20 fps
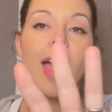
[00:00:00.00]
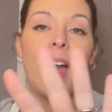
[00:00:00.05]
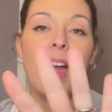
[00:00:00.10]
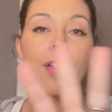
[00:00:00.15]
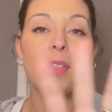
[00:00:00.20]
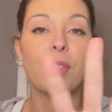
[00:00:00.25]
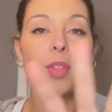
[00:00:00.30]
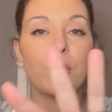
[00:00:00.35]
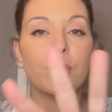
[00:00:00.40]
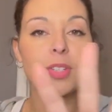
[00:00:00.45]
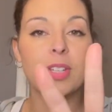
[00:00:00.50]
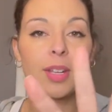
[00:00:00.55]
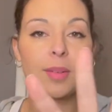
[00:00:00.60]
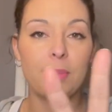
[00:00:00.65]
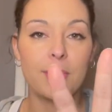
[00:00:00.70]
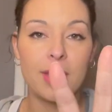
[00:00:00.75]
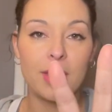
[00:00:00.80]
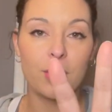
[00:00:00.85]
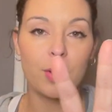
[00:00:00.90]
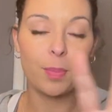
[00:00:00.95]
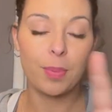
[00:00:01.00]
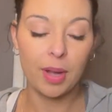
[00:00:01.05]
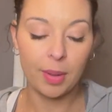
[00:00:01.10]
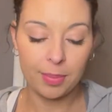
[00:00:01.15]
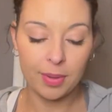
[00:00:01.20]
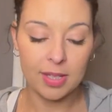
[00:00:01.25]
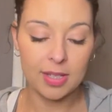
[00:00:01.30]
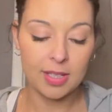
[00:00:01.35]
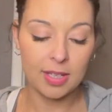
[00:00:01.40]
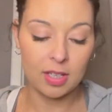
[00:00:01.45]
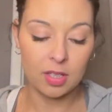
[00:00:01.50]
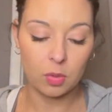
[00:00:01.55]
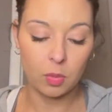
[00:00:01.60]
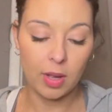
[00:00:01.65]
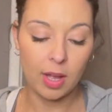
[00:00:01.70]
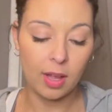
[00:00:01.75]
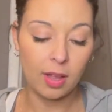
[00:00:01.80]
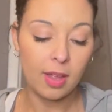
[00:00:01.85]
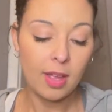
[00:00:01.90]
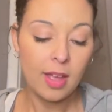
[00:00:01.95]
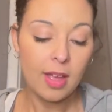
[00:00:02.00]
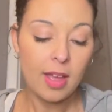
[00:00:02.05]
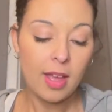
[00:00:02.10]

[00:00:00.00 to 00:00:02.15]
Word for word: and those can be your puppets as well.